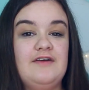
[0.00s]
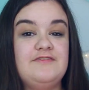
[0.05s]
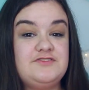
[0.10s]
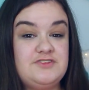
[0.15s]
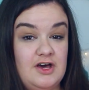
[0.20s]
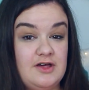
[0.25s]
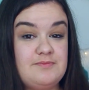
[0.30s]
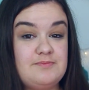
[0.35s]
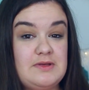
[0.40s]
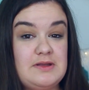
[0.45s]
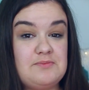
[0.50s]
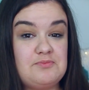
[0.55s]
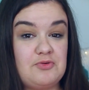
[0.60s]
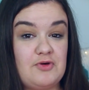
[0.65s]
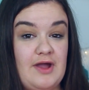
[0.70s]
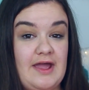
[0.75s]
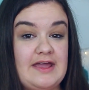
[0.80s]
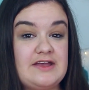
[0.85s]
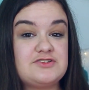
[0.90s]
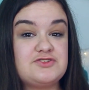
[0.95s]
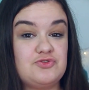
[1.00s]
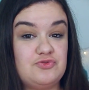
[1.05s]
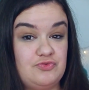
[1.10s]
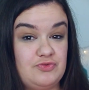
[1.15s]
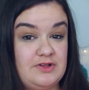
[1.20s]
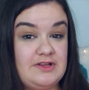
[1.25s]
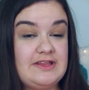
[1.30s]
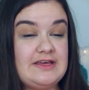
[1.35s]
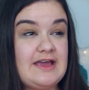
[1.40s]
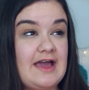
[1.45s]
I've done been pranked,
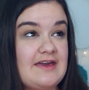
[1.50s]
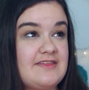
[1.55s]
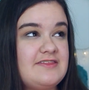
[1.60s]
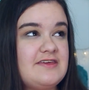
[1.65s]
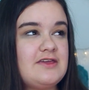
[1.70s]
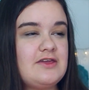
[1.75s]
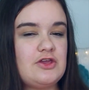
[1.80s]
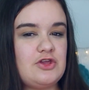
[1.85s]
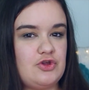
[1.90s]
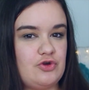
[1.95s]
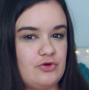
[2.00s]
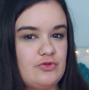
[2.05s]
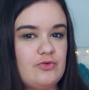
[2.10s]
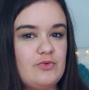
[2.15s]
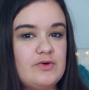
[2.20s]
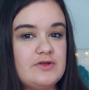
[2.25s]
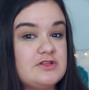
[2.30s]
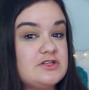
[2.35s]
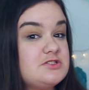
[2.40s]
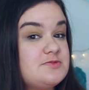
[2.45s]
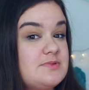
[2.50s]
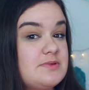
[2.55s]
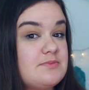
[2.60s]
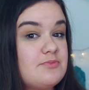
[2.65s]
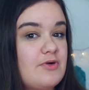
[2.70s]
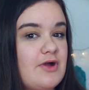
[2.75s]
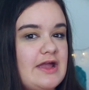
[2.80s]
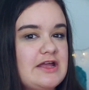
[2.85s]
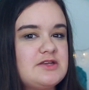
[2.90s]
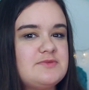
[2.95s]
really. I think you're the one that's been
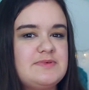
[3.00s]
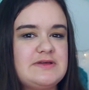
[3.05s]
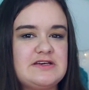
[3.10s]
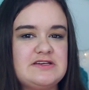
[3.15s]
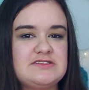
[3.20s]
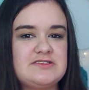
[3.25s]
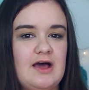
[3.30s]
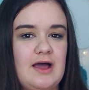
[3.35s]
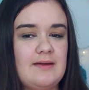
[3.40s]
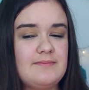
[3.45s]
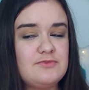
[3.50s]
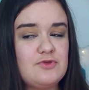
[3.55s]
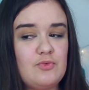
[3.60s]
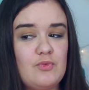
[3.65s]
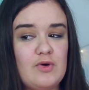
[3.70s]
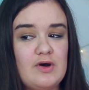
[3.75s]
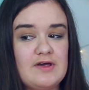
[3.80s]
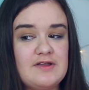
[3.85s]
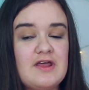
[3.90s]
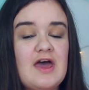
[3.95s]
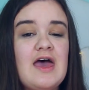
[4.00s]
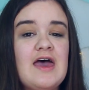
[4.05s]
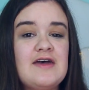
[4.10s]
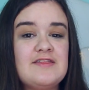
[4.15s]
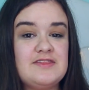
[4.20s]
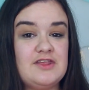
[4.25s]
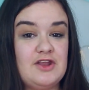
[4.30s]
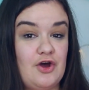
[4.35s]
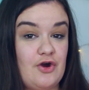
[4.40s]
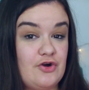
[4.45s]
pranked because I'm the one
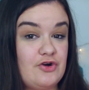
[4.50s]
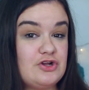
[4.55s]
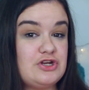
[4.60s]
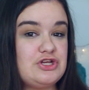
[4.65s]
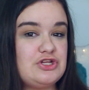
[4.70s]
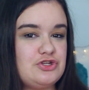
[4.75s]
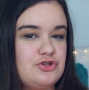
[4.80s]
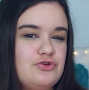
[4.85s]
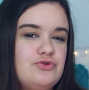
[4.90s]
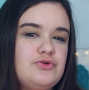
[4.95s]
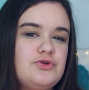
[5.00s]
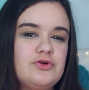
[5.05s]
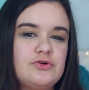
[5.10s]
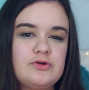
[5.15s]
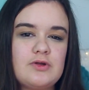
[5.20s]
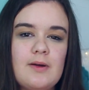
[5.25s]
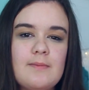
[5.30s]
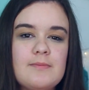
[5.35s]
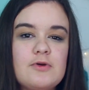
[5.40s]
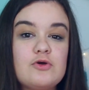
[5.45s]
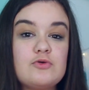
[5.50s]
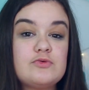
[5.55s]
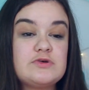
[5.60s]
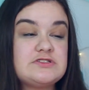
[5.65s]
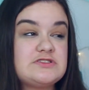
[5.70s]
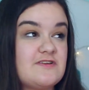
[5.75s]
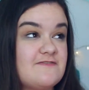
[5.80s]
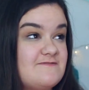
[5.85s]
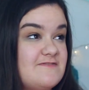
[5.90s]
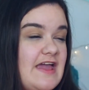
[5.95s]
that already knew your number
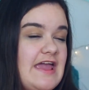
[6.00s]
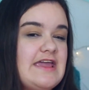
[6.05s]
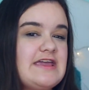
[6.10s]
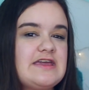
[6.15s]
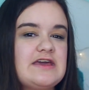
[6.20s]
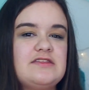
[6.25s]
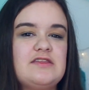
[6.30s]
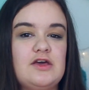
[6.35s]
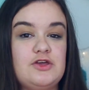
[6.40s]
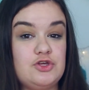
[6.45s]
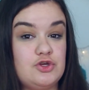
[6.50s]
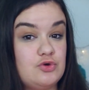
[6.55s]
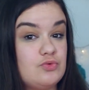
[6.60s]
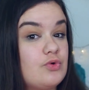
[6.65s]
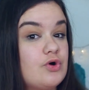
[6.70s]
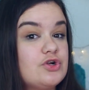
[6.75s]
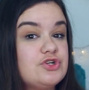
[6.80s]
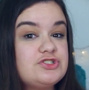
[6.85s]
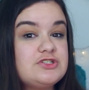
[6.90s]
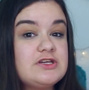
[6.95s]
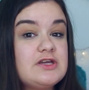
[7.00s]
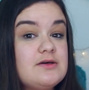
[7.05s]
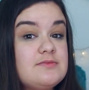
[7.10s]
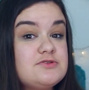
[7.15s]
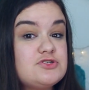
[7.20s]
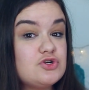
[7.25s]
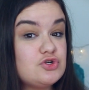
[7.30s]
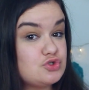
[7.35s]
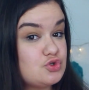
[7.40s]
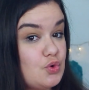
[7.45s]
was fake and that you weren't Jacob
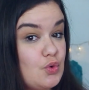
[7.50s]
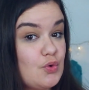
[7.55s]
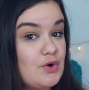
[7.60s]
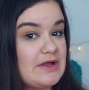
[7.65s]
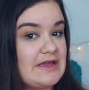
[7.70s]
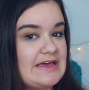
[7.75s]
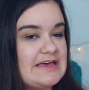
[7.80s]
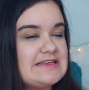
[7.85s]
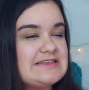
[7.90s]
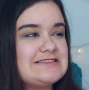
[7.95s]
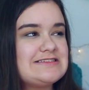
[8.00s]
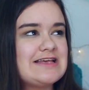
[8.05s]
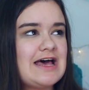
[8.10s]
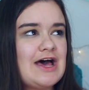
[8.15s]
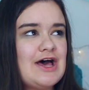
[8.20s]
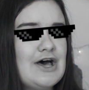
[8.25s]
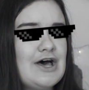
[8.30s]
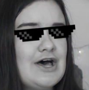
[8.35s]
Sartorius.